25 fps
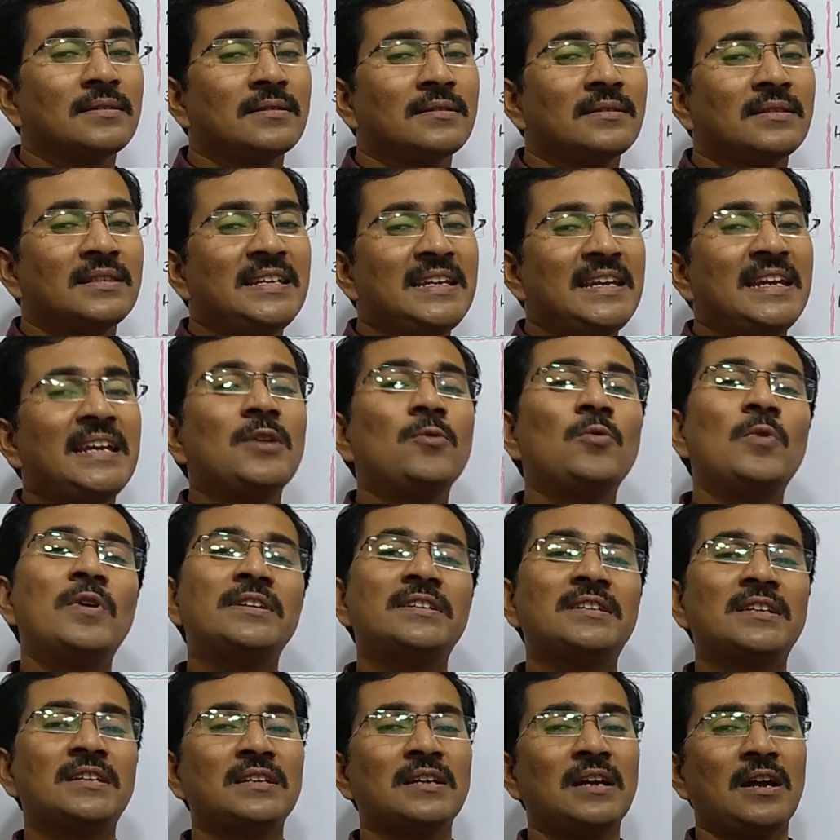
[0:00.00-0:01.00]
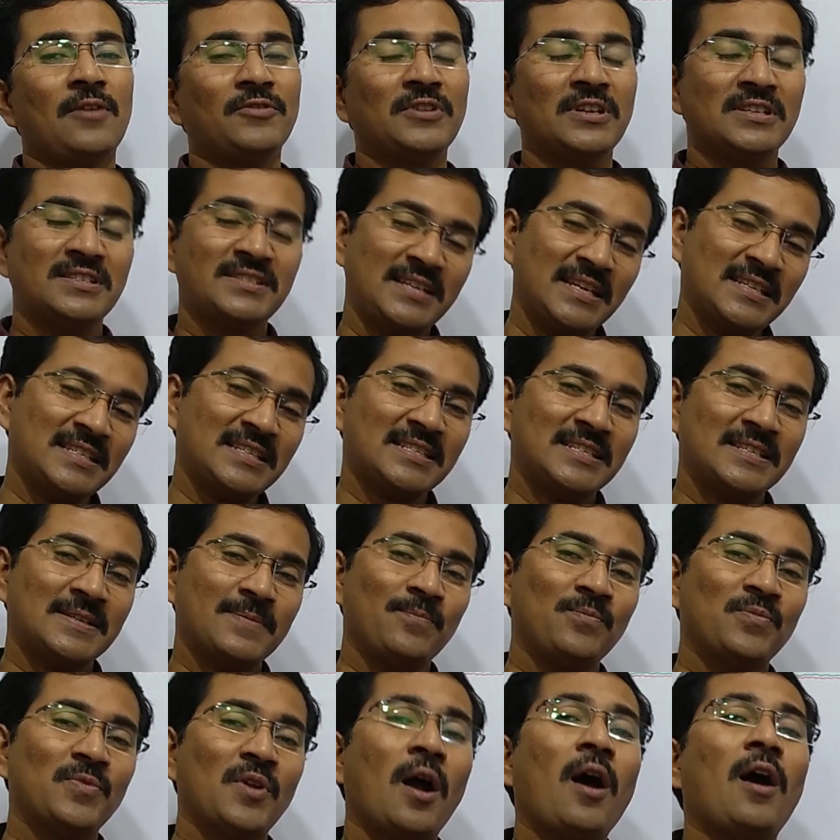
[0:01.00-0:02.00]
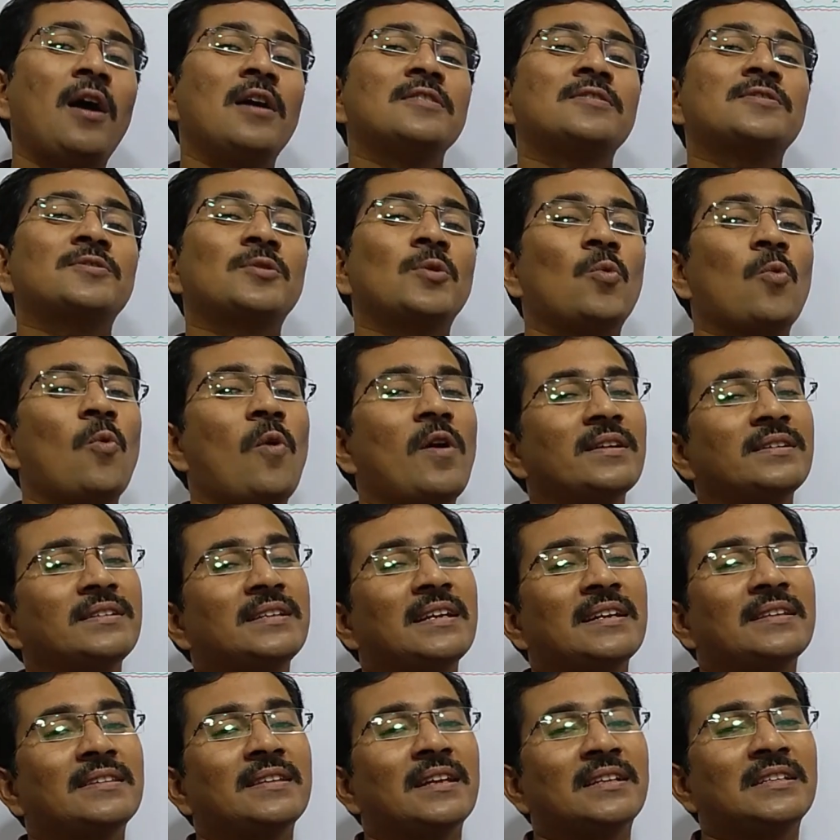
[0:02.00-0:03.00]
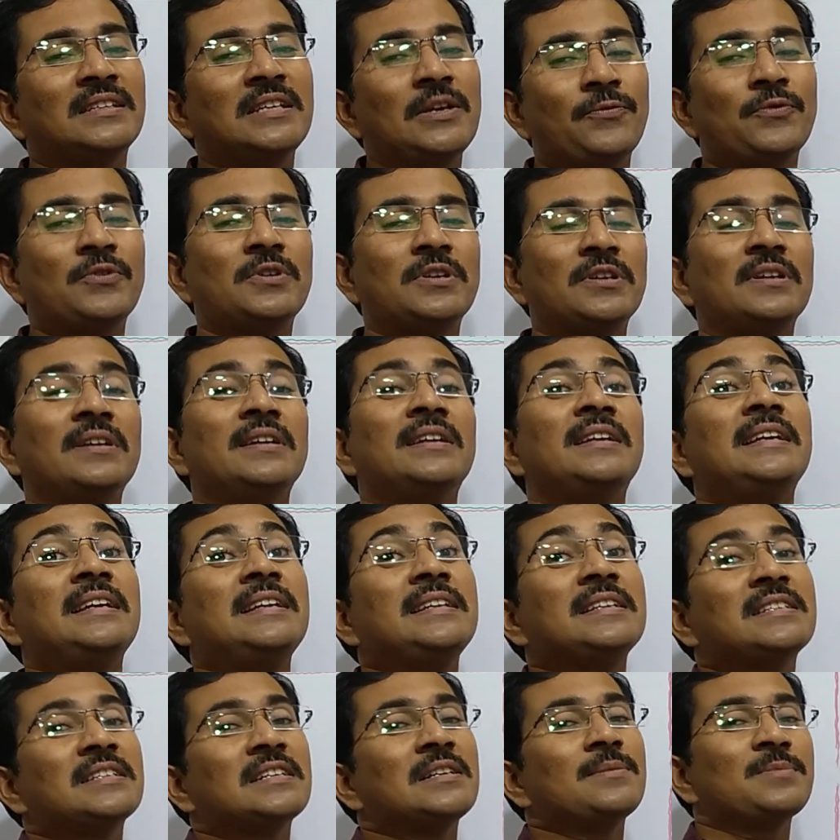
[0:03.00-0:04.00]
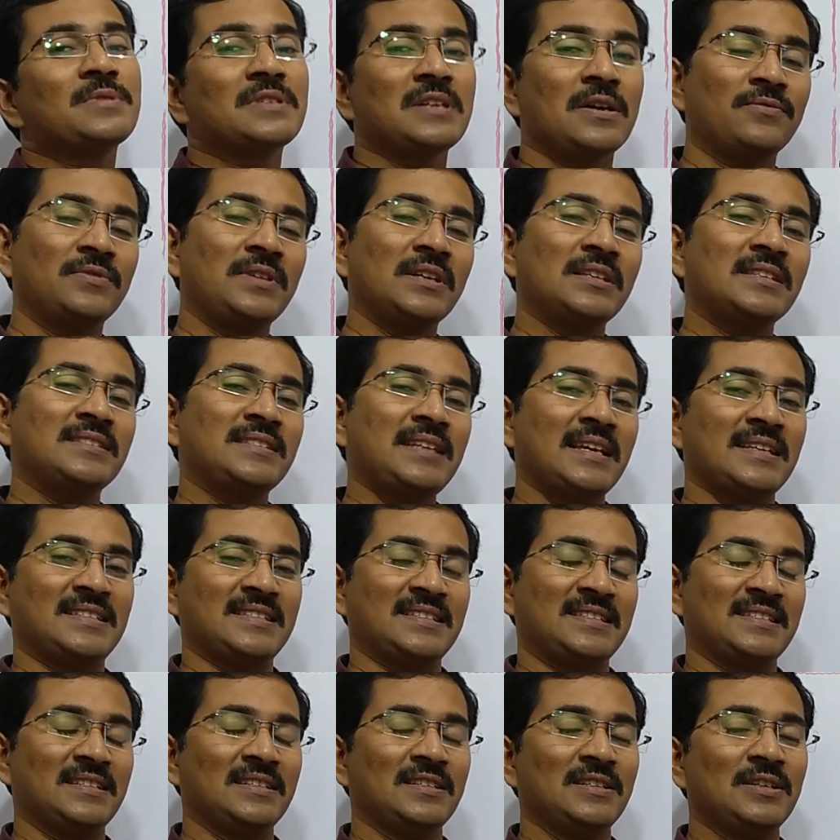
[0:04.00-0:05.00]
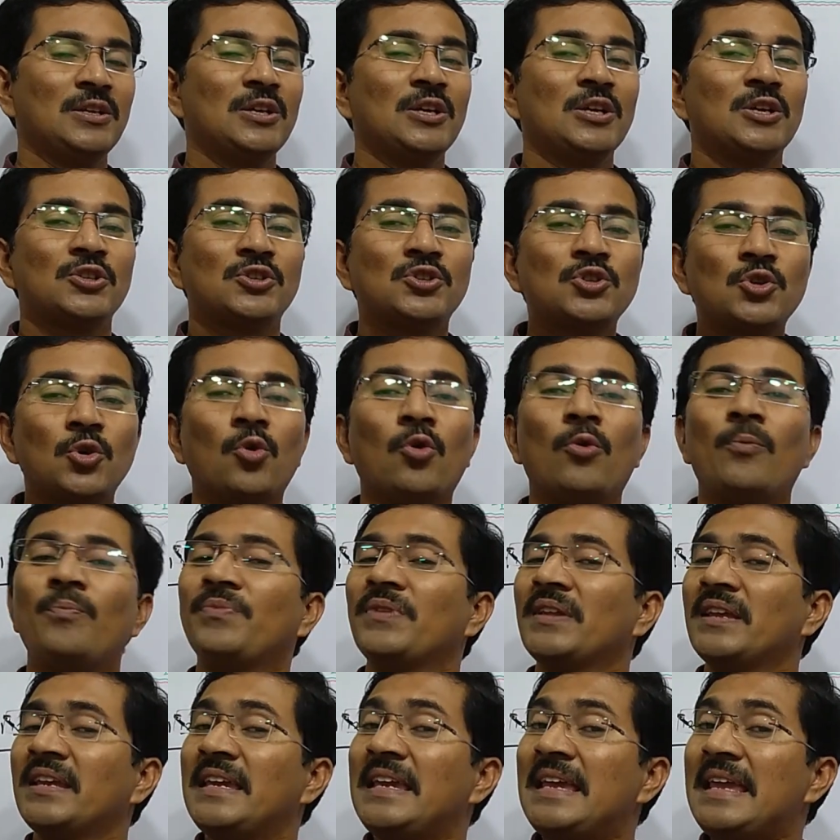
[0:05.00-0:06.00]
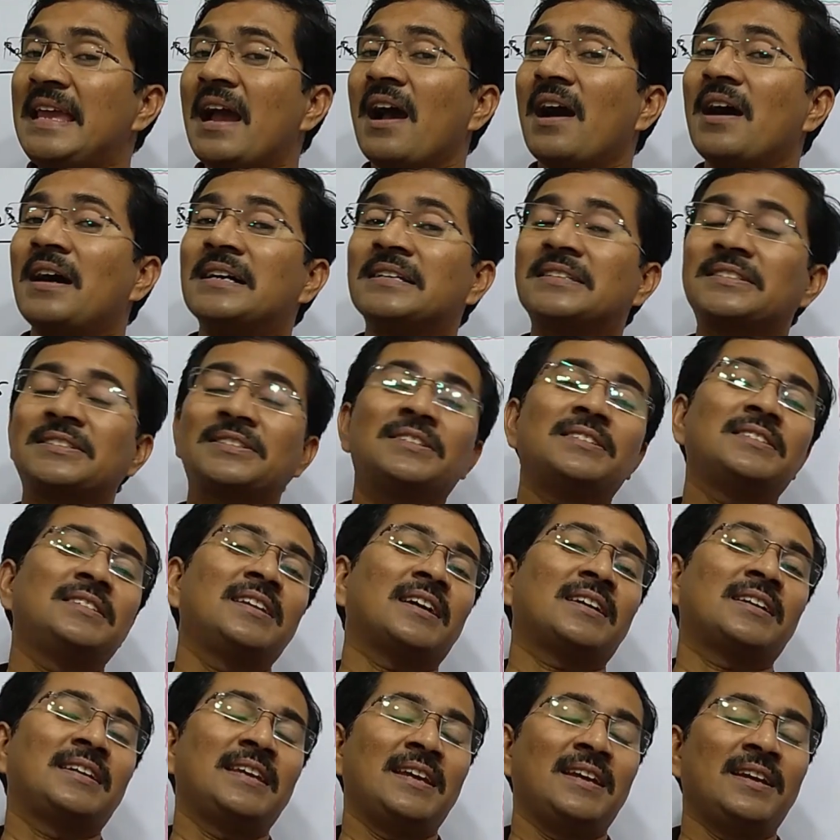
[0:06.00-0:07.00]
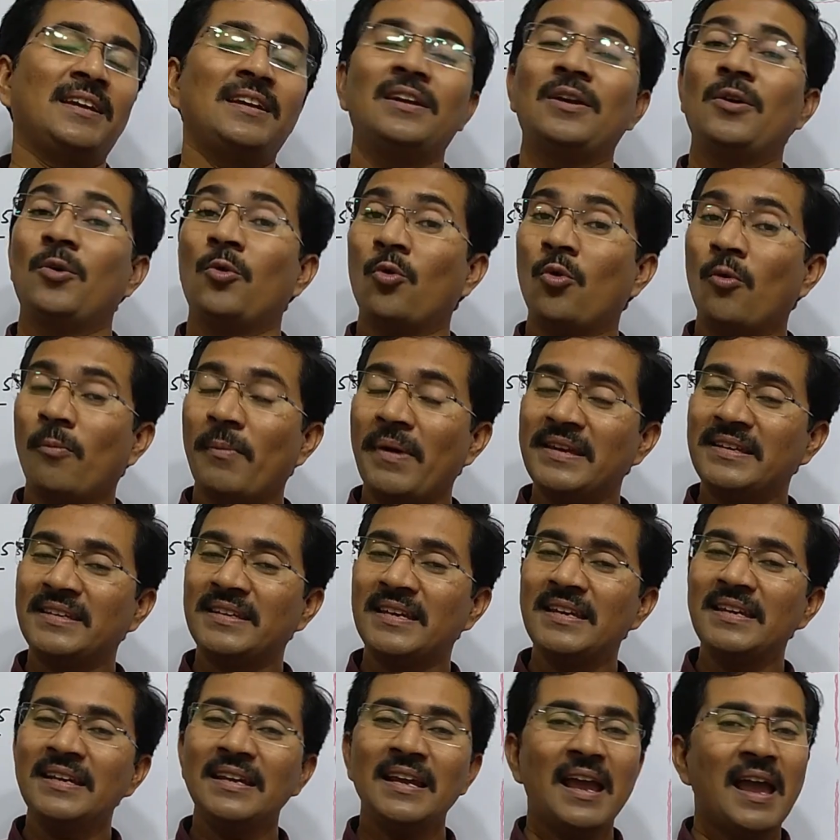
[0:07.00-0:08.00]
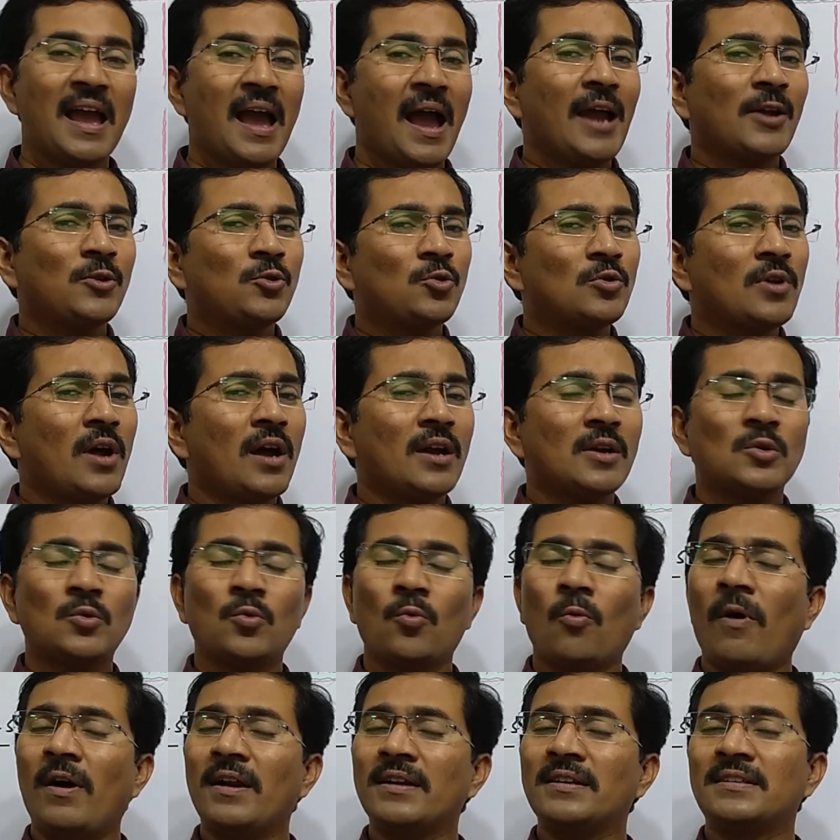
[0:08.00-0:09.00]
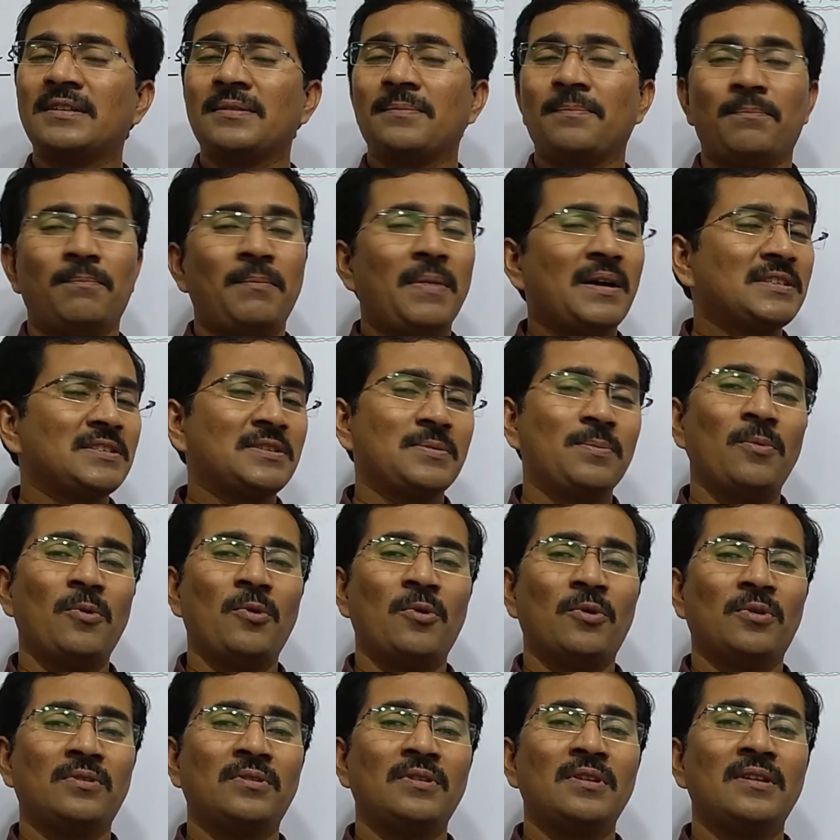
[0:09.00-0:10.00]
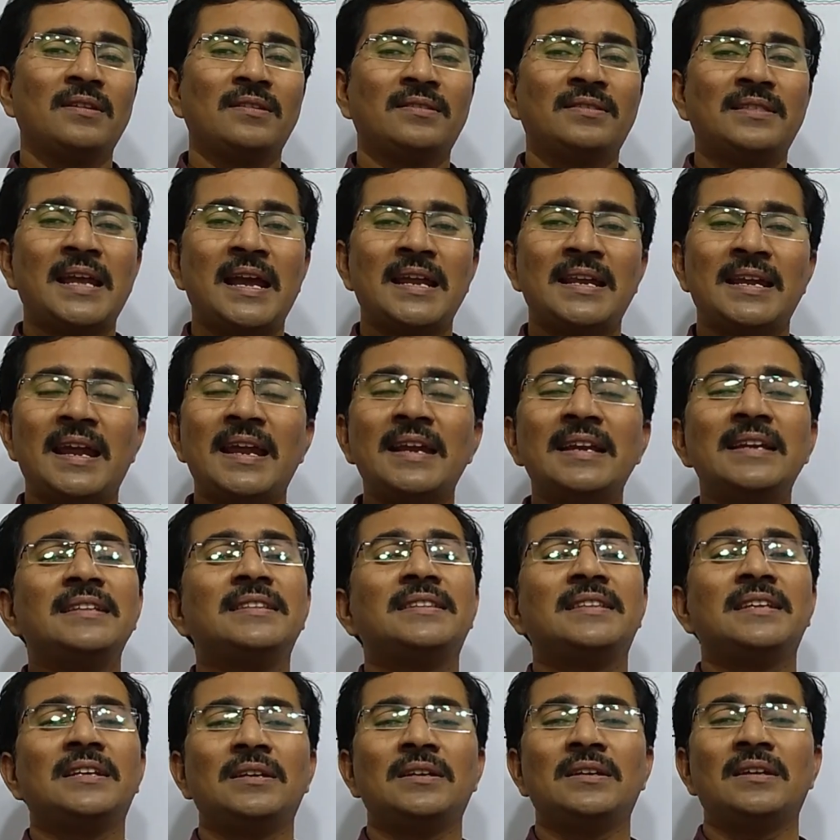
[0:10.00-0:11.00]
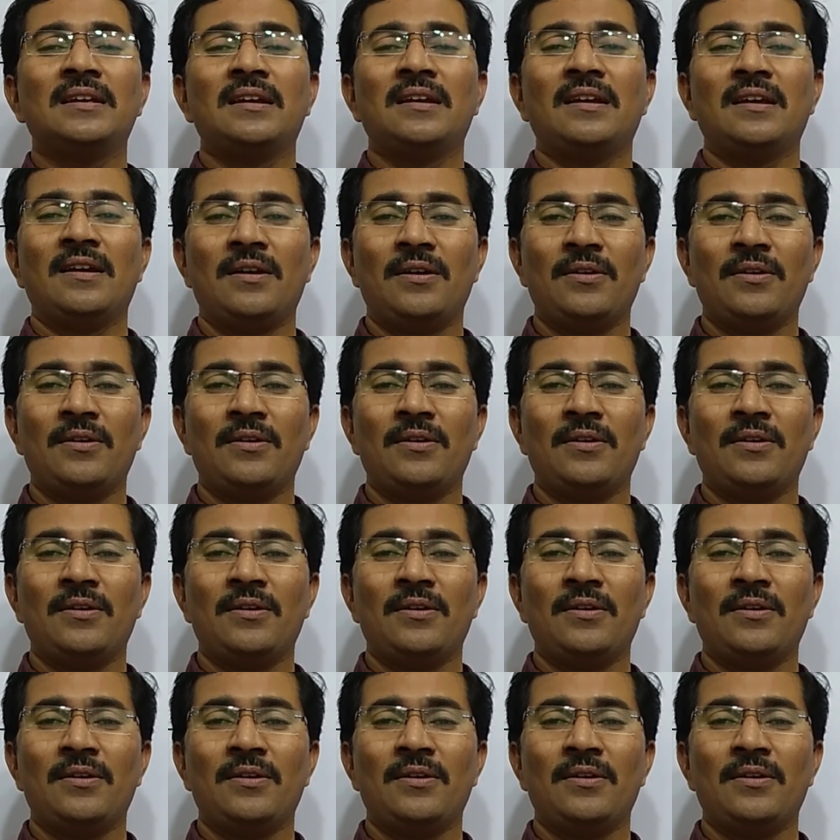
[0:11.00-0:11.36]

the inventor of the chess also wanted the gift in terms of the chess. So he asked the king, "Oh, my king, I do not want much more than anything